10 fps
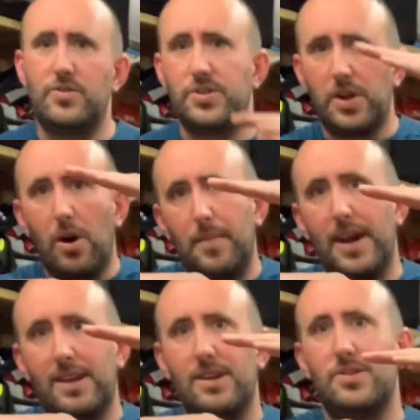The
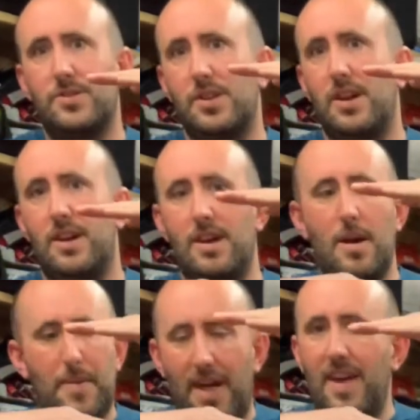tarmac is
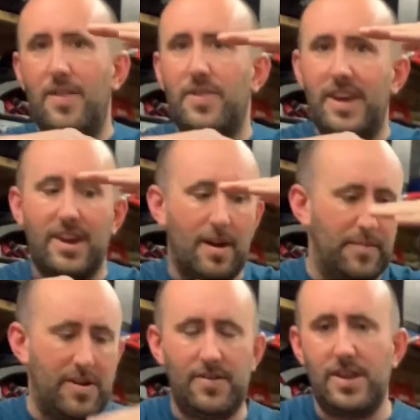about that thick up
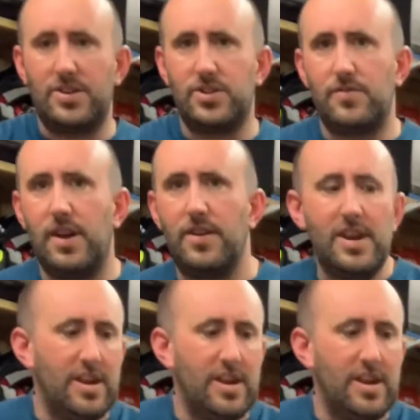there at the edge of the road.